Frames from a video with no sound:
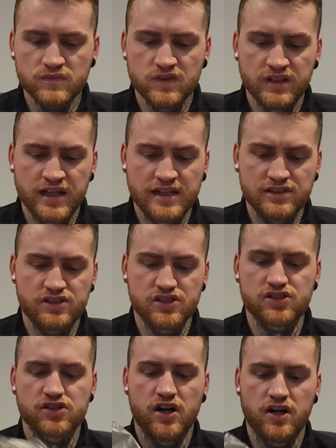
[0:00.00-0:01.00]
Now it's
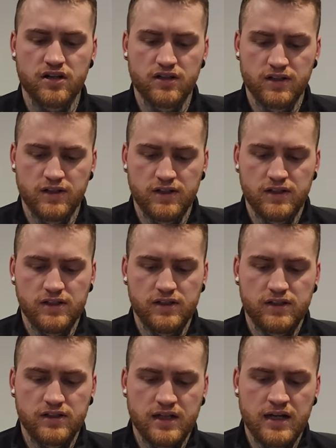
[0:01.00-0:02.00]
just got
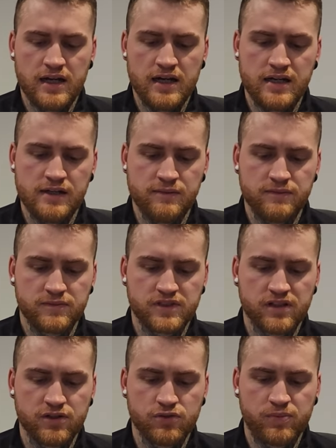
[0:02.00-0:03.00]
the
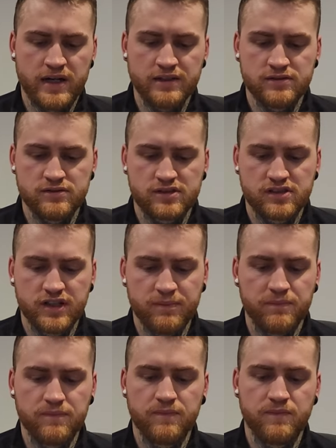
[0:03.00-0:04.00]
little button clip,
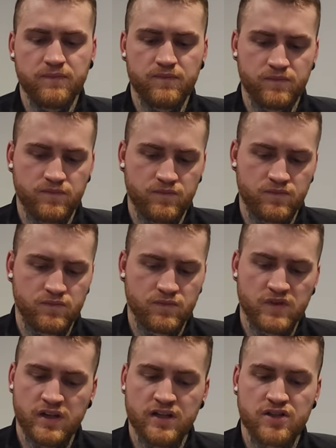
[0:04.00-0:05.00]

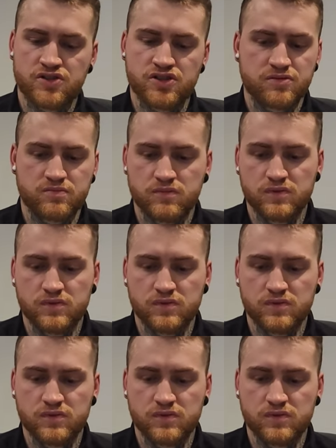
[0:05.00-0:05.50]
and it just